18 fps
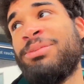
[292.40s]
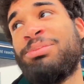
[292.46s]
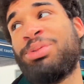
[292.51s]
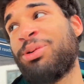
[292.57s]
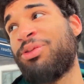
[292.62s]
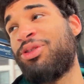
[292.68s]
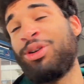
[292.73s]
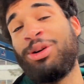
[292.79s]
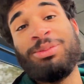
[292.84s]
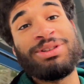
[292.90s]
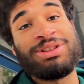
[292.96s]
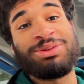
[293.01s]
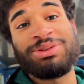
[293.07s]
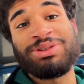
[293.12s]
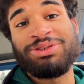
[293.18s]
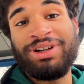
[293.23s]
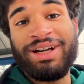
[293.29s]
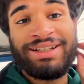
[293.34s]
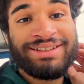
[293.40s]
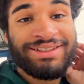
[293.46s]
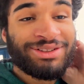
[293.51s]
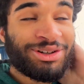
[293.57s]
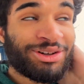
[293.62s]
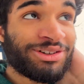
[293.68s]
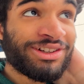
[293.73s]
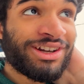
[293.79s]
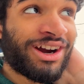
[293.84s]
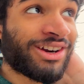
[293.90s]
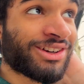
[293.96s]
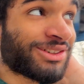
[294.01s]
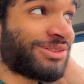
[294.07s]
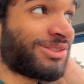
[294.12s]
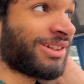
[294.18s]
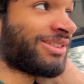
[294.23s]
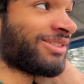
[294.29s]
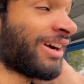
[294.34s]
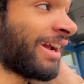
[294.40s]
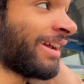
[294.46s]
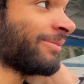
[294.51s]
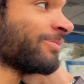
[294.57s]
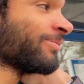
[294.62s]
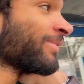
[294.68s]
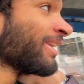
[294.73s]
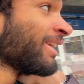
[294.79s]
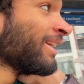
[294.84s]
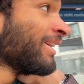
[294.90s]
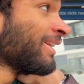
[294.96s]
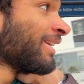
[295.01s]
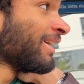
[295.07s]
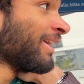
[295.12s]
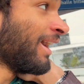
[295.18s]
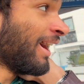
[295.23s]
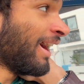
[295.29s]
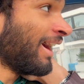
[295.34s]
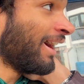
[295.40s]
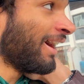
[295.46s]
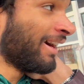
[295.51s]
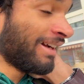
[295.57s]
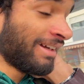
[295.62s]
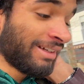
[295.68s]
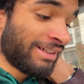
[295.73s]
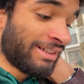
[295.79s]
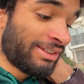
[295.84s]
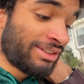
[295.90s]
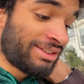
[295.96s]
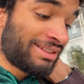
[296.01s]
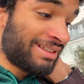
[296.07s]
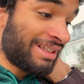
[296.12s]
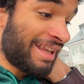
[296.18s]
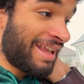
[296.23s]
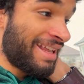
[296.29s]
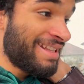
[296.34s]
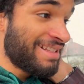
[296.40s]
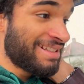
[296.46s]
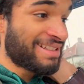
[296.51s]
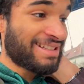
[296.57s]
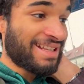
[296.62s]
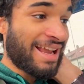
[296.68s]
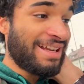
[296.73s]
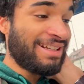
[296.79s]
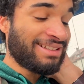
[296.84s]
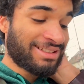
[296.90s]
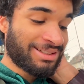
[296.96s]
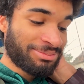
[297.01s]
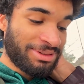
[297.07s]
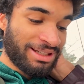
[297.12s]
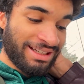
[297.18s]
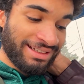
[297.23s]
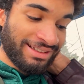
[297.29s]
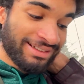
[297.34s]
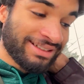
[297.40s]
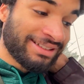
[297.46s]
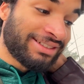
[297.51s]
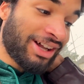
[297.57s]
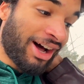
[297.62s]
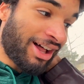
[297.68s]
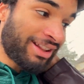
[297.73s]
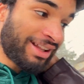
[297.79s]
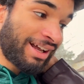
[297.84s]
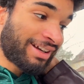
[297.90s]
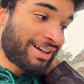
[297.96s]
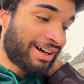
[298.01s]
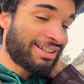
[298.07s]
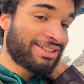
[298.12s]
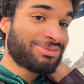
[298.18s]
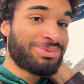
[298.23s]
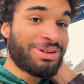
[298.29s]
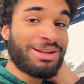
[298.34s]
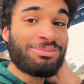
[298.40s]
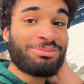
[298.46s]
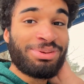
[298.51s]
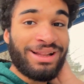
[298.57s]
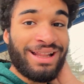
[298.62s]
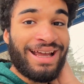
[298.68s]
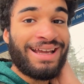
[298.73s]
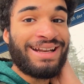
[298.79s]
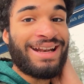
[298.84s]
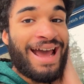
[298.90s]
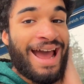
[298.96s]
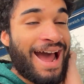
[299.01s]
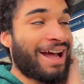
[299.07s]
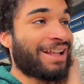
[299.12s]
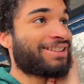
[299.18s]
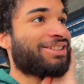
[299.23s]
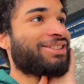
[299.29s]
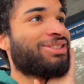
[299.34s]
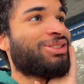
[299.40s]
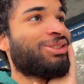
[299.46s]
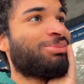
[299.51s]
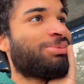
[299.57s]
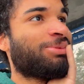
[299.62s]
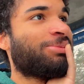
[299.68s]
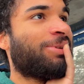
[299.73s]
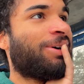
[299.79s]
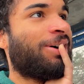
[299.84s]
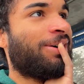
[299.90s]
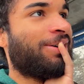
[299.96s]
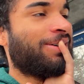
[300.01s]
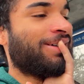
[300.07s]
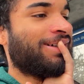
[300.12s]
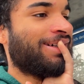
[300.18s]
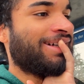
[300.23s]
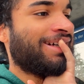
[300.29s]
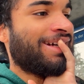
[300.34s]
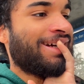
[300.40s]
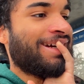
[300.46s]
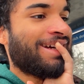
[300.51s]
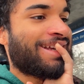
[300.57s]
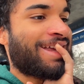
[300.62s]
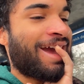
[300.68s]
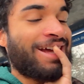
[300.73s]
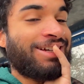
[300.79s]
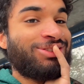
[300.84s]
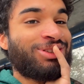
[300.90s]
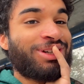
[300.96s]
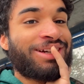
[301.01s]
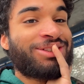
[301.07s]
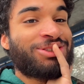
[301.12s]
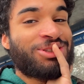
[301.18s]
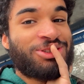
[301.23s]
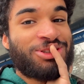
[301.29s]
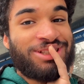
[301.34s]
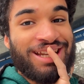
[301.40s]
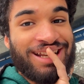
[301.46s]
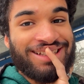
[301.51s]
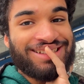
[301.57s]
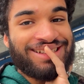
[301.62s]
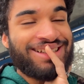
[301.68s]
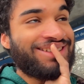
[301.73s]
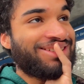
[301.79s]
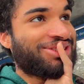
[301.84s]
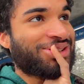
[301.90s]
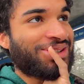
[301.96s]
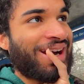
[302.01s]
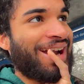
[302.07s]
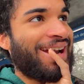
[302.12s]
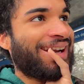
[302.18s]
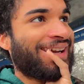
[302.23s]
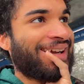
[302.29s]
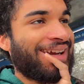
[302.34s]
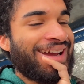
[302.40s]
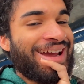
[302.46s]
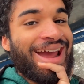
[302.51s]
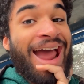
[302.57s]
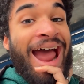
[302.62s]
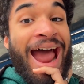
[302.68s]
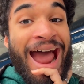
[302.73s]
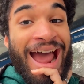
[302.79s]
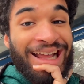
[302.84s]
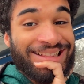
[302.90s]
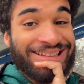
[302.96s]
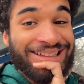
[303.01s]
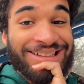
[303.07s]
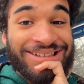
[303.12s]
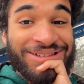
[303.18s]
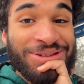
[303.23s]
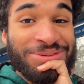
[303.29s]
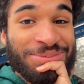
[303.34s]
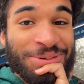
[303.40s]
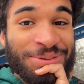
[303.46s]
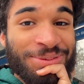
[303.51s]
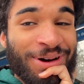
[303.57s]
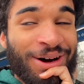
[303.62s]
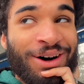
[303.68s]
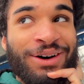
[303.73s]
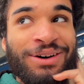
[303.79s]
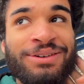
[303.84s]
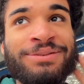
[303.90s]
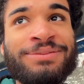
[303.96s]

performance was great. The choreography great. It was insane to me. Not Like Us being played at the Super Bowl. Kendrick dissing Drake at the Super Bowl.